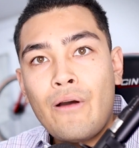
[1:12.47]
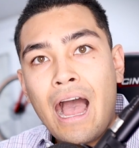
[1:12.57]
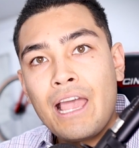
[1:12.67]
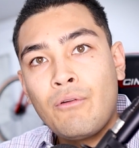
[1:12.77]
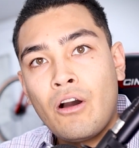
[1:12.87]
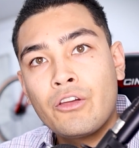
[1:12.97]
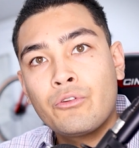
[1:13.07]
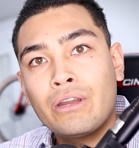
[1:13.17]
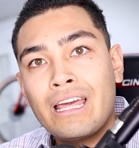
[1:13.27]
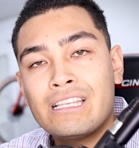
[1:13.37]
five
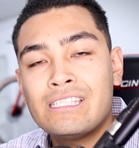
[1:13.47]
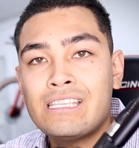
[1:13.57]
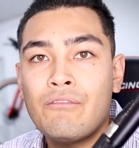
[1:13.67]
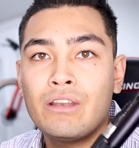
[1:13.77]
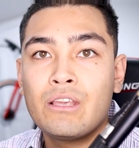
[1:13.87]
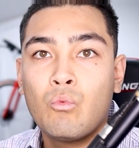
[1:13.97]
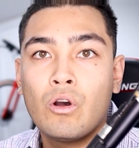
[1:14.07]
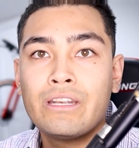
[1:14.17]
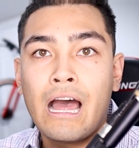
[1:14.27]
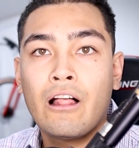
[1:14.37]
hundred
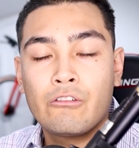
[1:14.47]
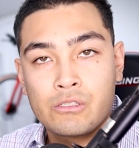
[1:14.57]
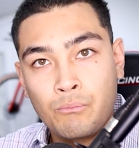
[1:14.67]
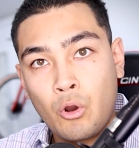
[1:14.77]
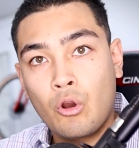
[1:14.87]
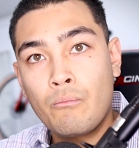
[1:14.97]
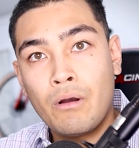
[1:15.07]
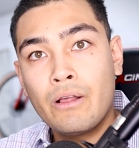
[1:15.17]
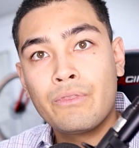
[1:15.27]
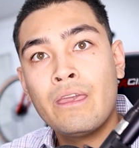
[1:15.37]
seventy-one dollars per
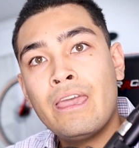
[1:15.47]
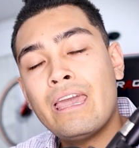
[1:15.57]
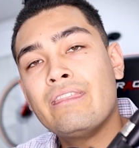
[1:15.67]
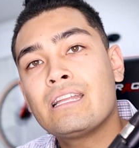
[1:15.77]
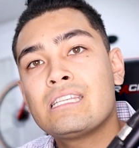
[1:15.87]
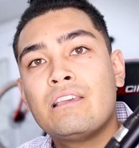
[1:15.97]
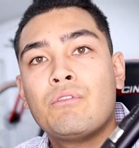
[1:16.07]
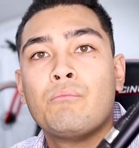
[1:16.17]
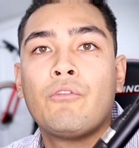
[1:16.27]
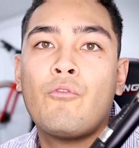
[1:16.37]
month. And that's
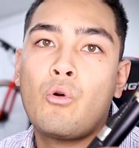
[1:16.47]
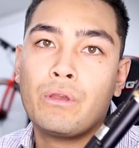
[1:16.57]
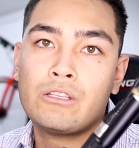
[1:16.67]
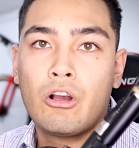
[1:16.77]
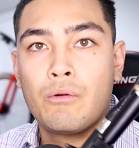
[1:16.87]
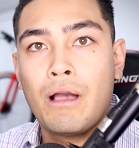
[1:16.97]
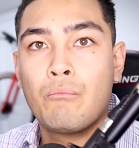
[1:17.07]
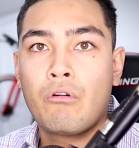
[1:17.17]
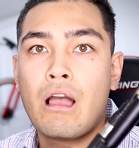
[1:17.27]
even before we talk about